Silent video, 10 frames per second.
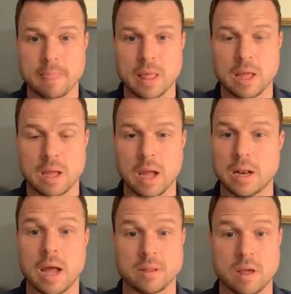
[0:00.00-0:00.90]
And it
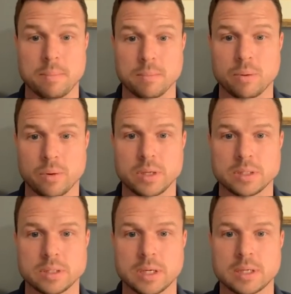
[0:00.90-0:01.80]
has happy employees.
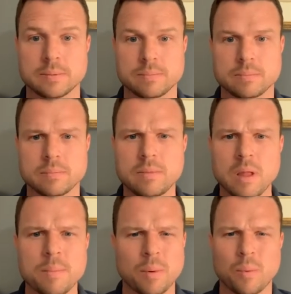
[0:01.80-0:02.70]
Like
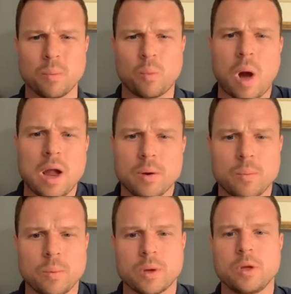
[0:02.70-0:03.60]
but why are,
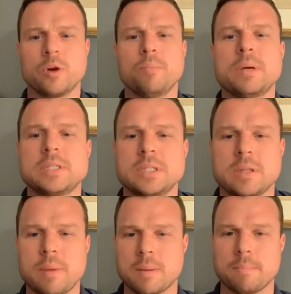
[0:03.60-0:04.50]
you're in business to
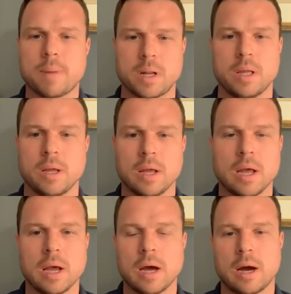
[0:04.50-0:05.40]
make money?
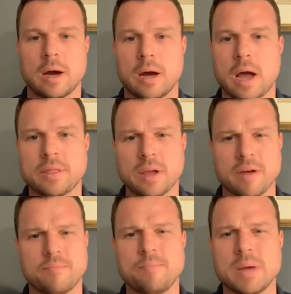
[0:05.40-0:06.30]
Uh, I think
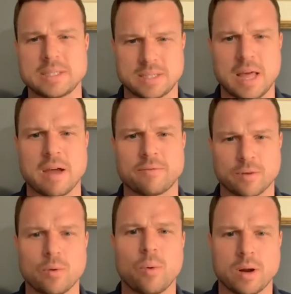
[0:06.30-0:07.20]
I've missed that for
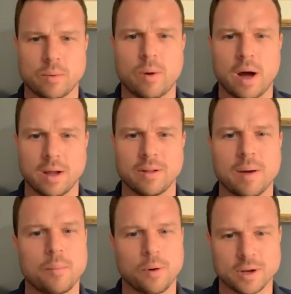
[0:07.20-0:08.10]
quite a while. I'm
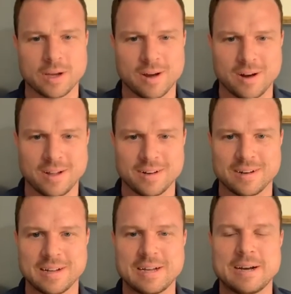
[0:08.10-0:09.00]
working on it.
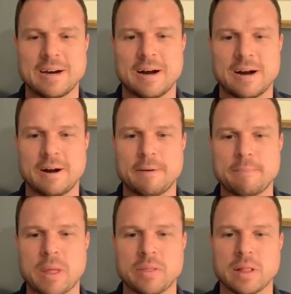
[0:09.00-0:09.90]
Um, I
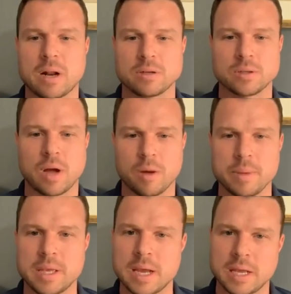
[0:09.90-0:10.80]
think that also helped me
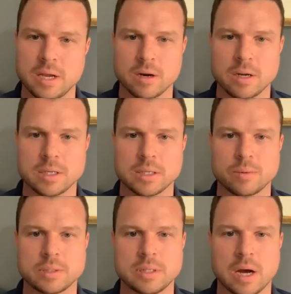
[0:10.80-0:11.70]
get here is I
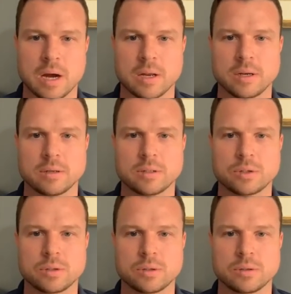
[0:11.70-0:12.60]
was not
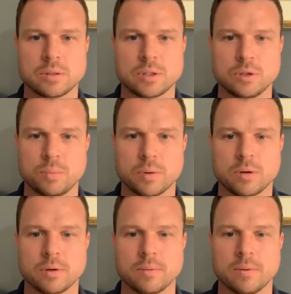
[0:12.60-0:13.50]

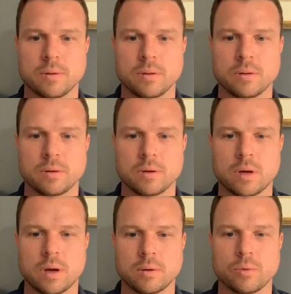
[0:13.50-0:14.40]
super
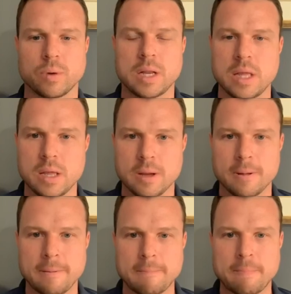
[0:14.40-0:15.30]
uh, greedy.
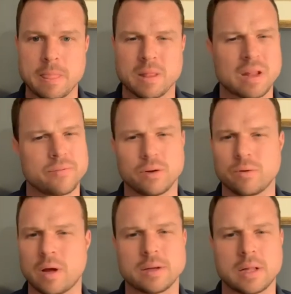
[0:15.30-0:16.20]
Not even
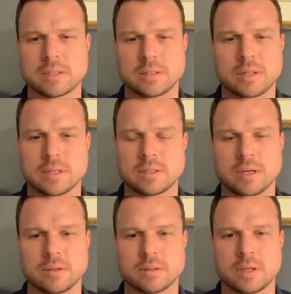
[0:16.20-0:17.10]
I, that's that
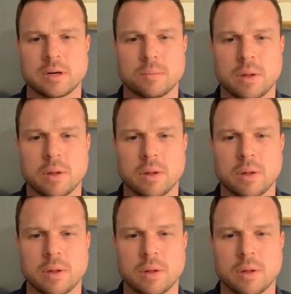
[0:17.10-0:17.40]
sounds terrible.